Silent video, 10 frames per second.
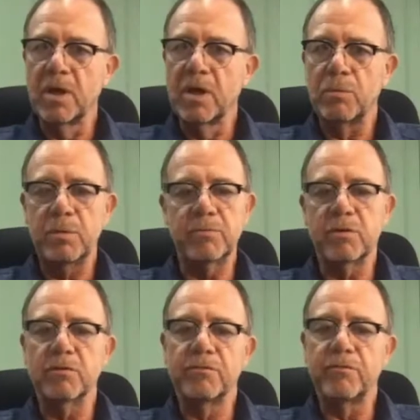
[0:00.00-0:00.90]
We've
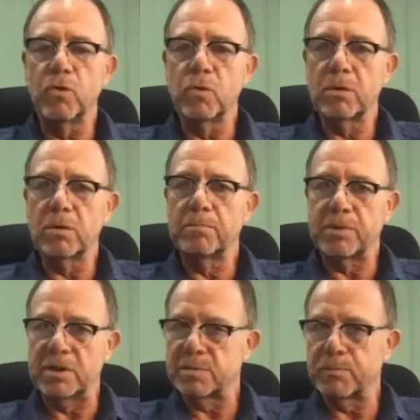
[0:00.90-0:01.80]
got 4
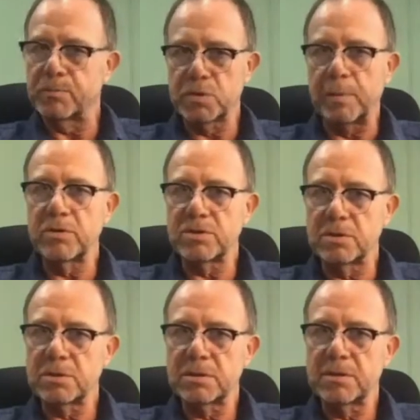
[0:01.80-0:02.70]
principal sponsors,